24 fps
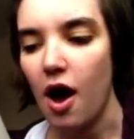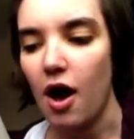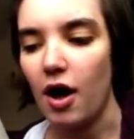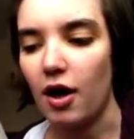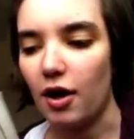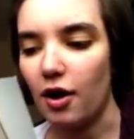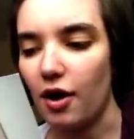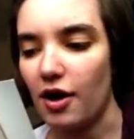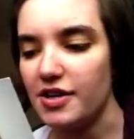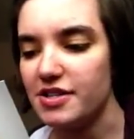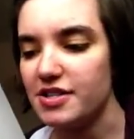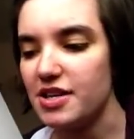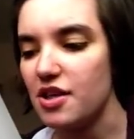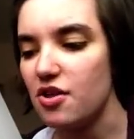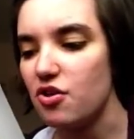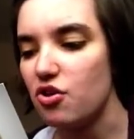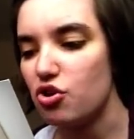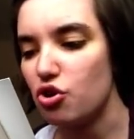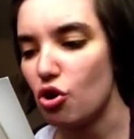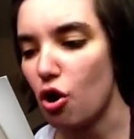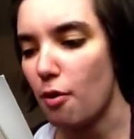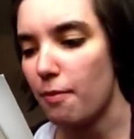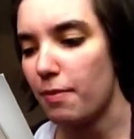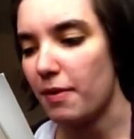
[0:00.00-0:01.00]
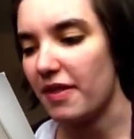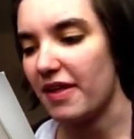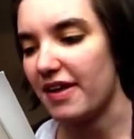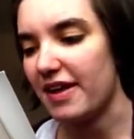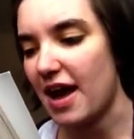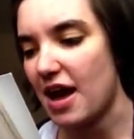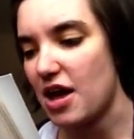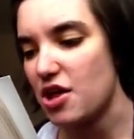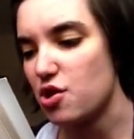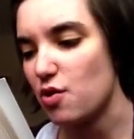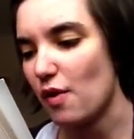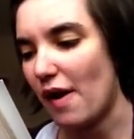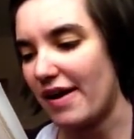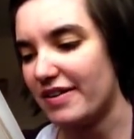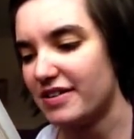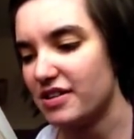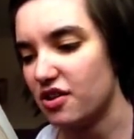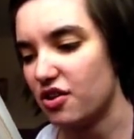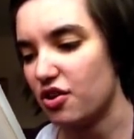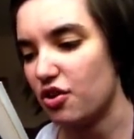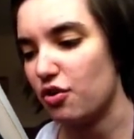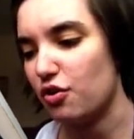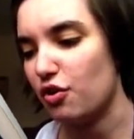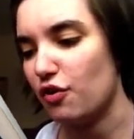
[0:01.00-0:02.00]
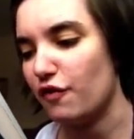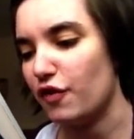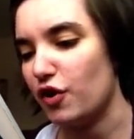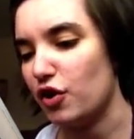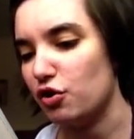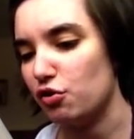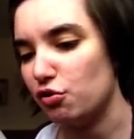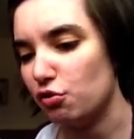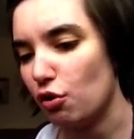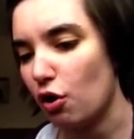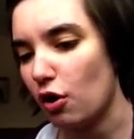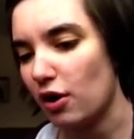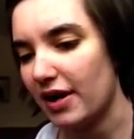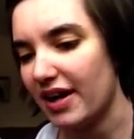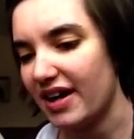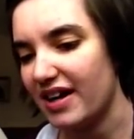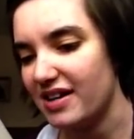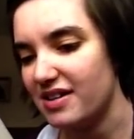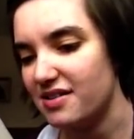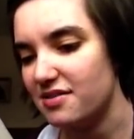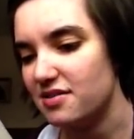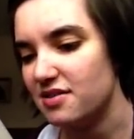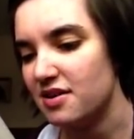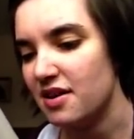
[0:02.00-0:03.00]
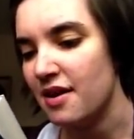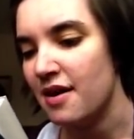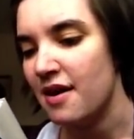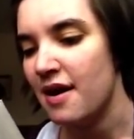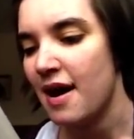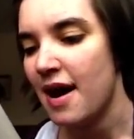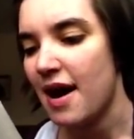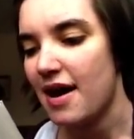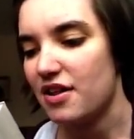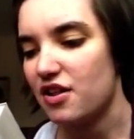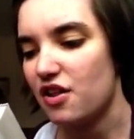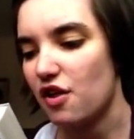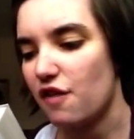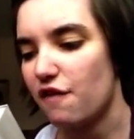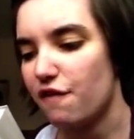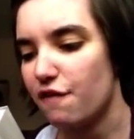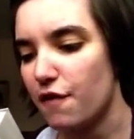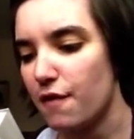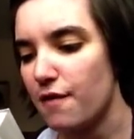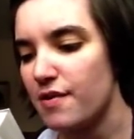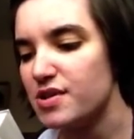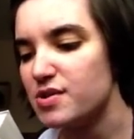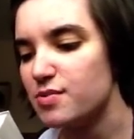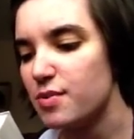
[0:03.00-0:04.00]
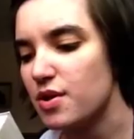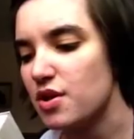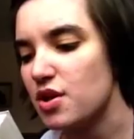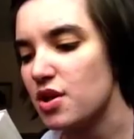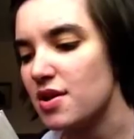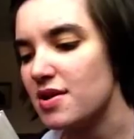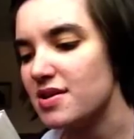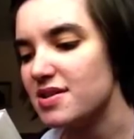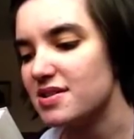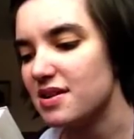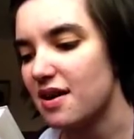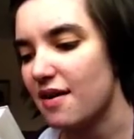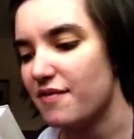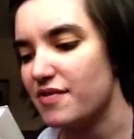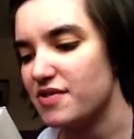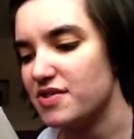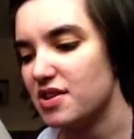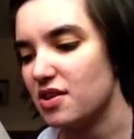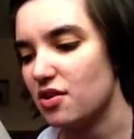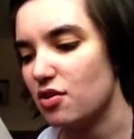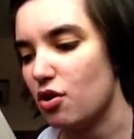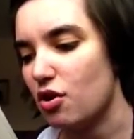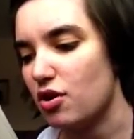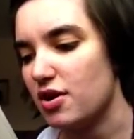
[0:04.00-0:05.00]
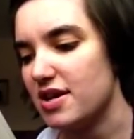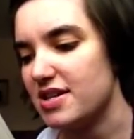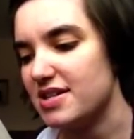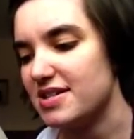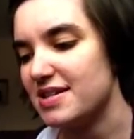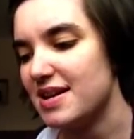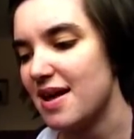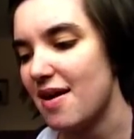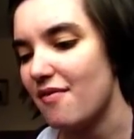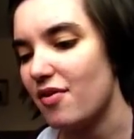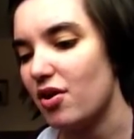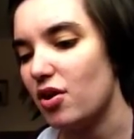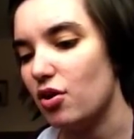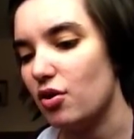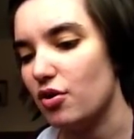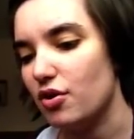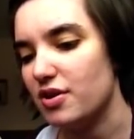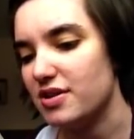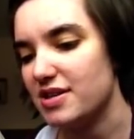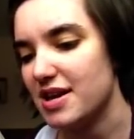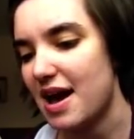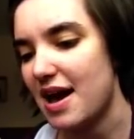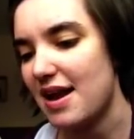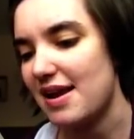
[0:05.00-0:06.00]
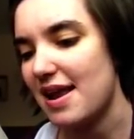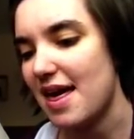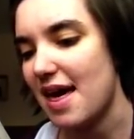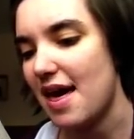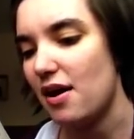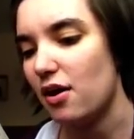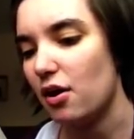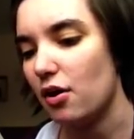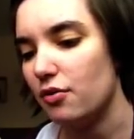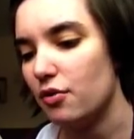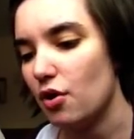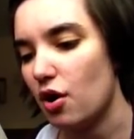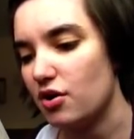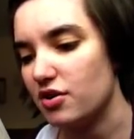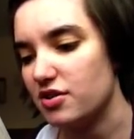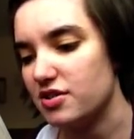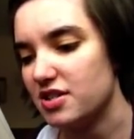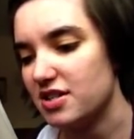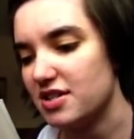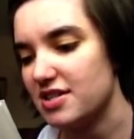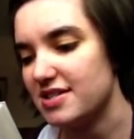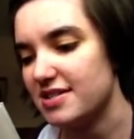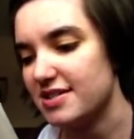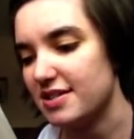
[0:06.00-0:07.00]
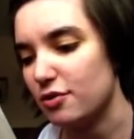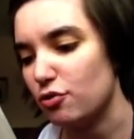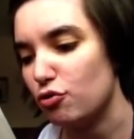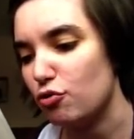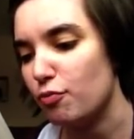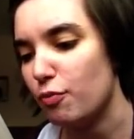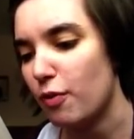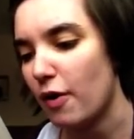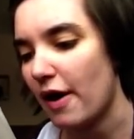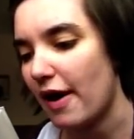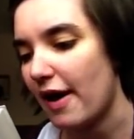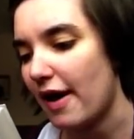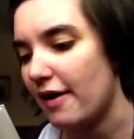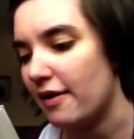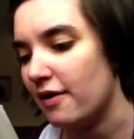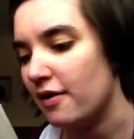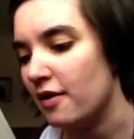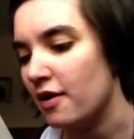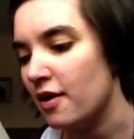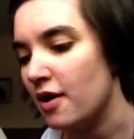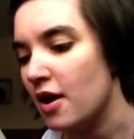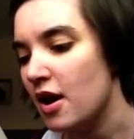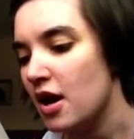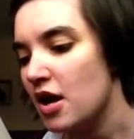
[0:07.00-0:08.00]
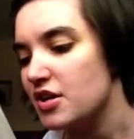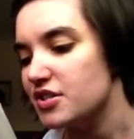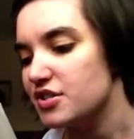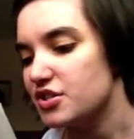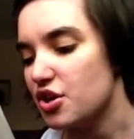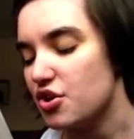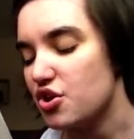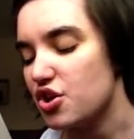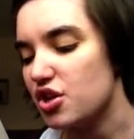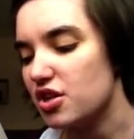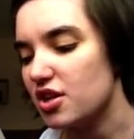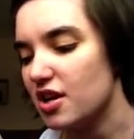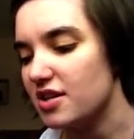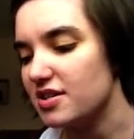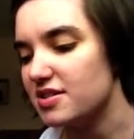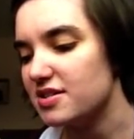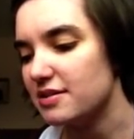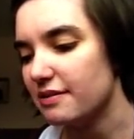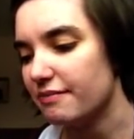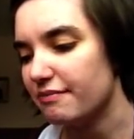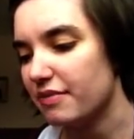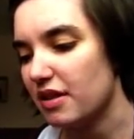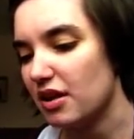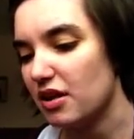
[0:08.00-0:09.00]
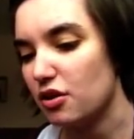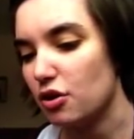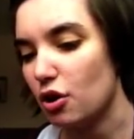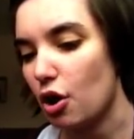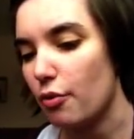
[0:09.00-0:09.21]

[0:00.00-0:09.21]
Eliza is shocked by the casual attitude of her new colleagues. And she's furious when she discovers that God has never looked at, let alone answered, a single prayer. So she does something